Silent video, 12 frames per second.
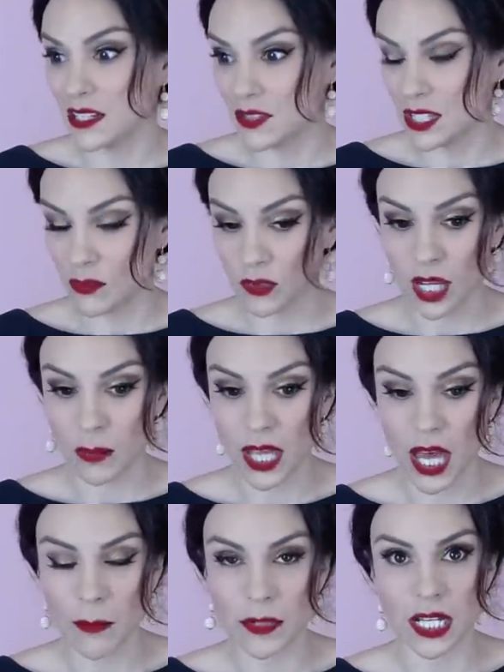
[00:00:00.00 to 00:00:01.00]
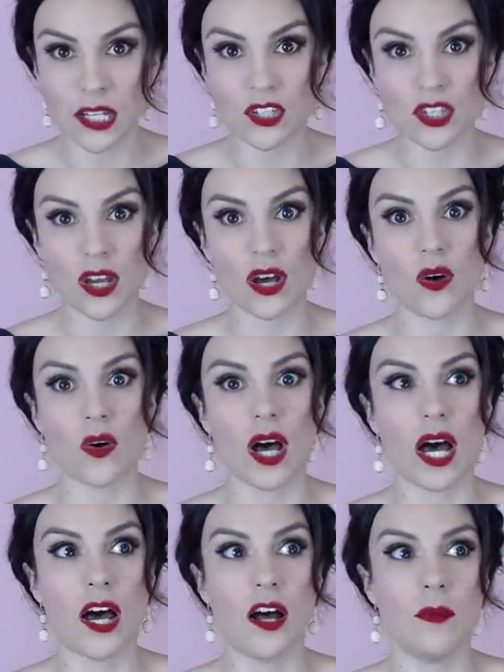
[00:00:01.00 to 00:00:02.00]
that obviously will not be happening.
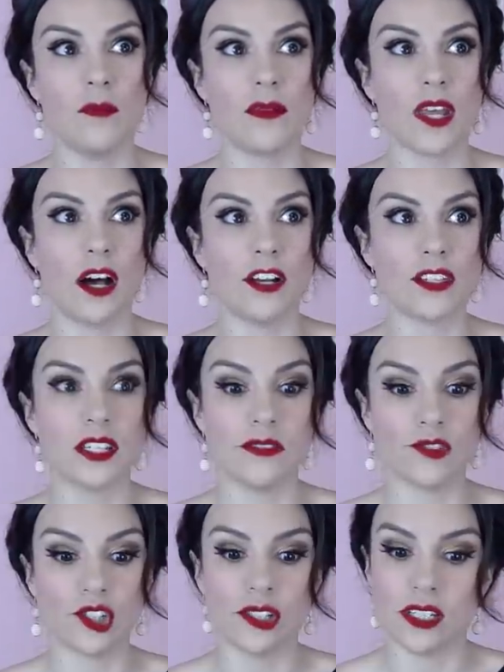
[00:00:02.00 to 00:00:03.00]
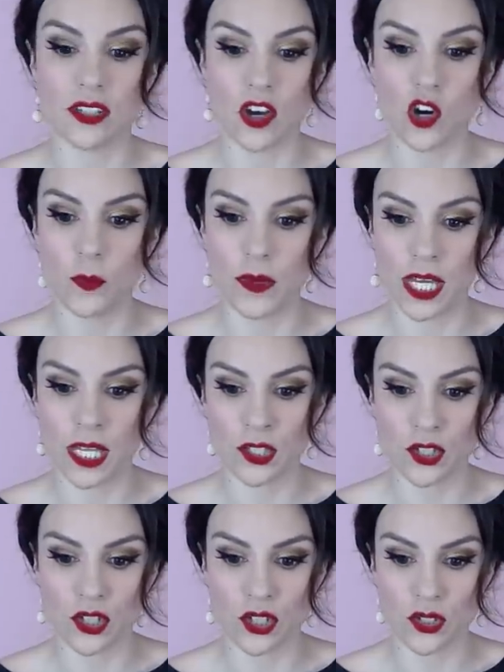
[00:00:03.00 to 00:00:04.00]
So I'll see if she is
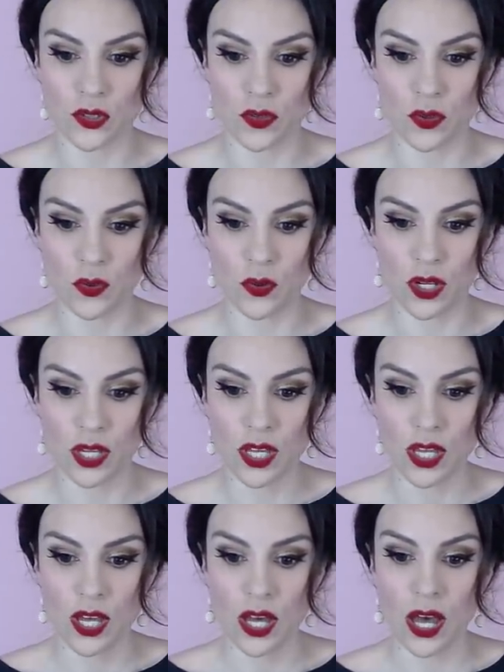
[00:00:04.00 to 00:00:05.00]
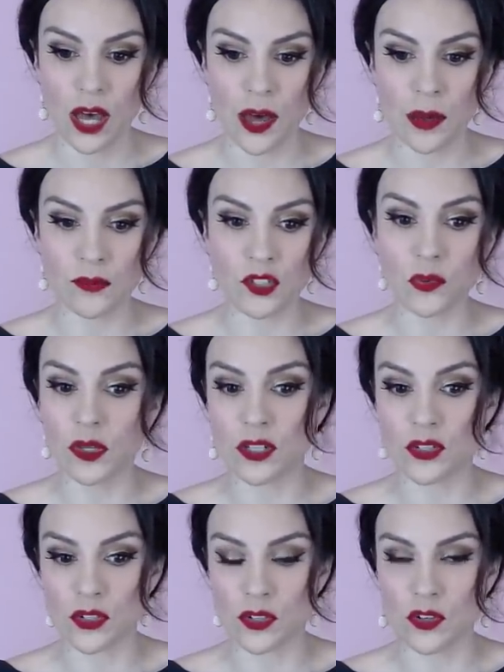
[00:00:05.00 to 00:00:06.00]
open to
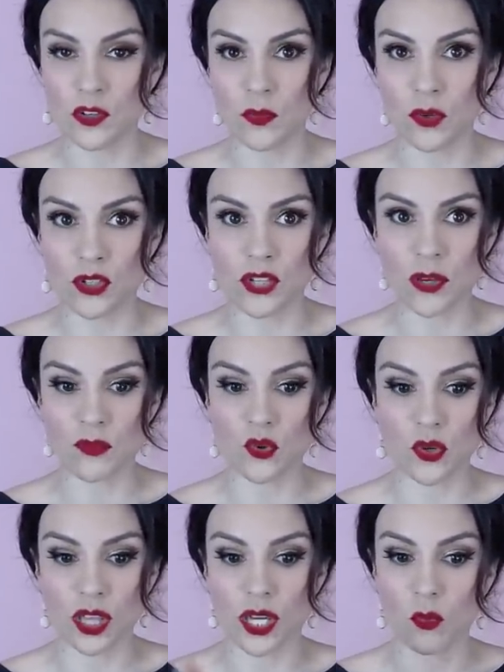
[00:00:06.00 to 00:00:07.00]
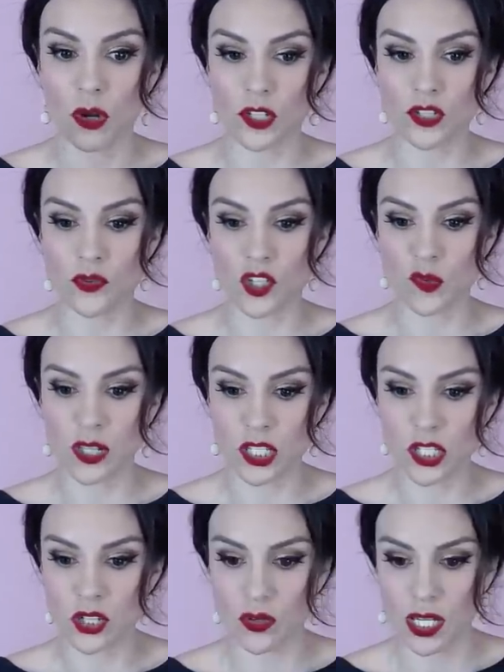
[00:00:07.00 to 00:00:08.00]
doing a Zoom or some sort of thing where we do a
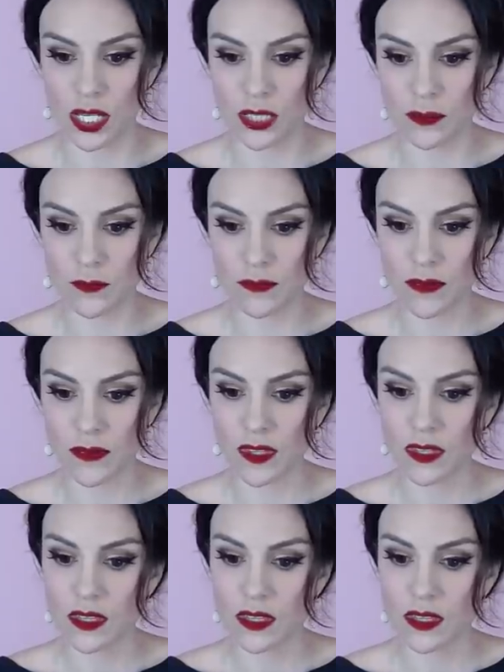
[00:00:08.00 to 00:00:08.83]
split screen.